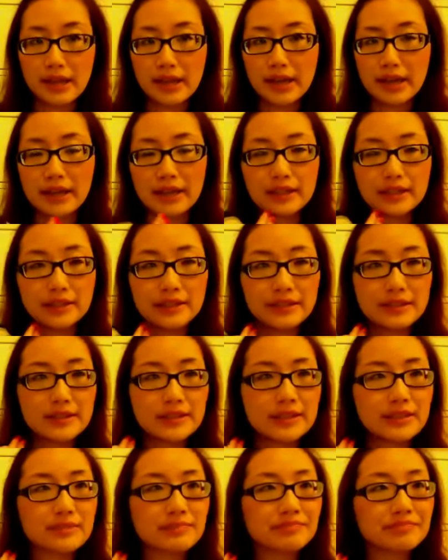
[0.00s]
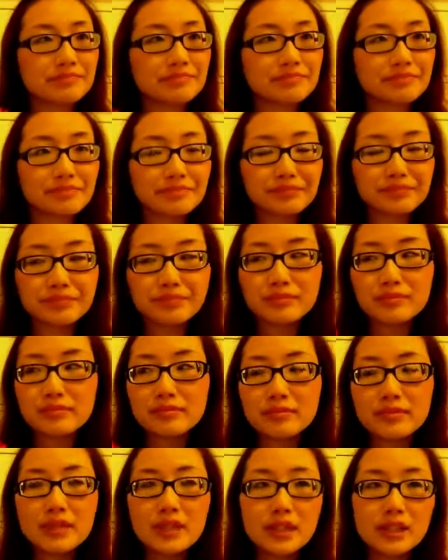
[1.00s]
and
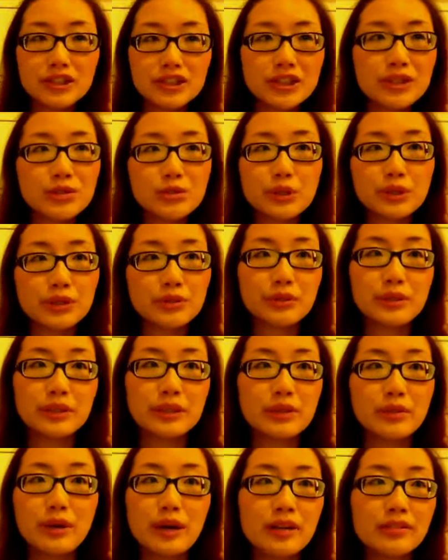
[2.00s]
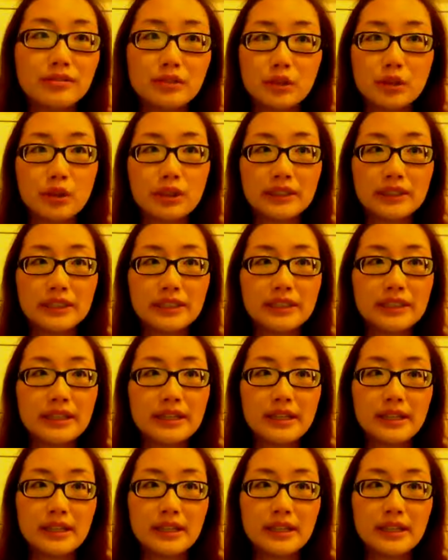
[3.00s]
just worked really well for oily